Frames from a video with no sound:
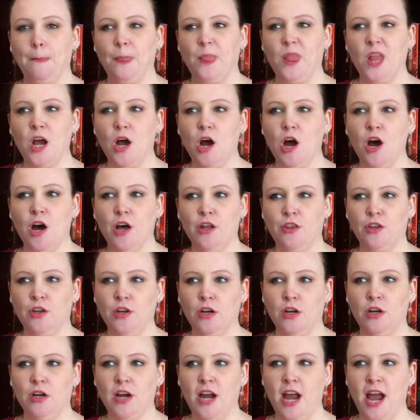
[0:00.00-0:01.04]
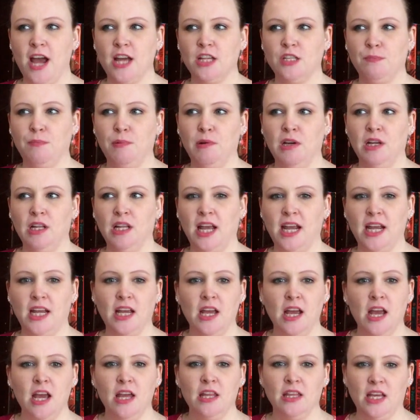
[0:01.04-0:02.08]
author has put like
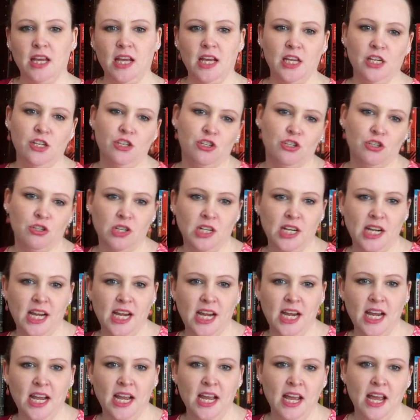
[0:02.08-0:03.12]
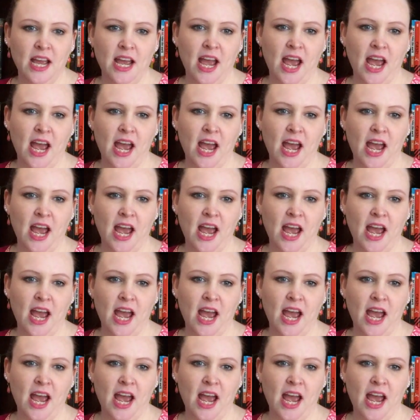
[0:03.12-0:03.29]
the history